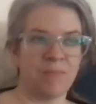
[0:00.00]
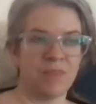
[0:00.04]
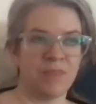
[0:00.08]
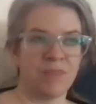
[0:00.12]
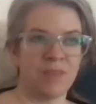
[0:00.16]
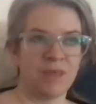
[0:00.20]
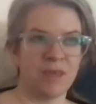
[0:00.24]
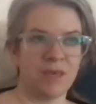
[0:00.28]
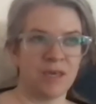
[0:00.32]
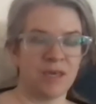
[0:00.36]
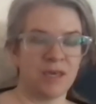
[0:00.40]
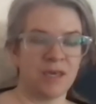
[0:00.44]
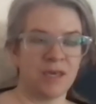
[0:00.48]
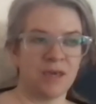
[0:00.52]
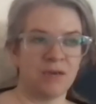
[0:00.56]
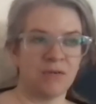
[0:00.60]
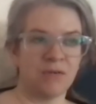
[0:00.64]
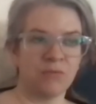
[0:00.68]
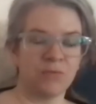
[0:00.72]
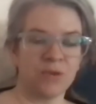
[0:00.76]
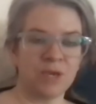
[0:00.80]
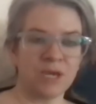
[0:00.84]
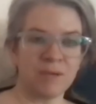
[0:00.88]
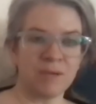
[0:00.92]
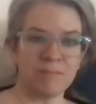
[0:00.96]
the
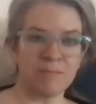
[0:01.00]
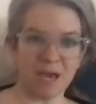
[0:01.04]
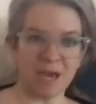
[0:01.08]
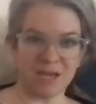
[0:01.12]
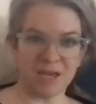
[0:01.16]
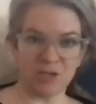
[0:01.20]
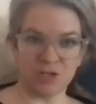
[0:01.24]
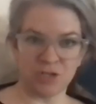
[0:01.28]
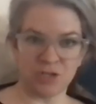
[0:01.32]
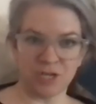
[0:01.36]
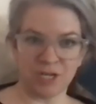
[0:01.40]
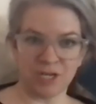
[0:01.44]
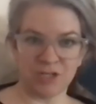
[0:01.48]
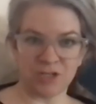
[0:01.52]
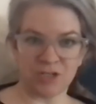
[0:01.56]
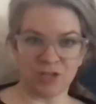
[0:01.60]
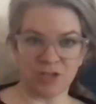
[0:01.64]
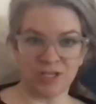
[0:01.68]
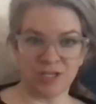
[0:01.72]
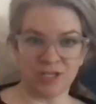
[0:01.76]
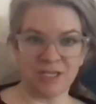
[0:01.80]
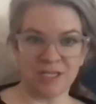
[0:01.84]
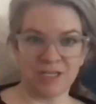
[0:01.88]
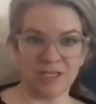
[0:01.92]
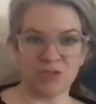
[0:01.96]
reimagination,
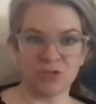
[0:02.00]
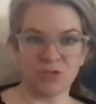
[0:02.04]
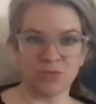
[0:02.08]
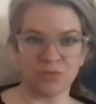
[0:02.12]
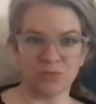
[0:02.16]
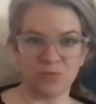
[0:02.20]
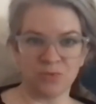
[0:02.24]
the need to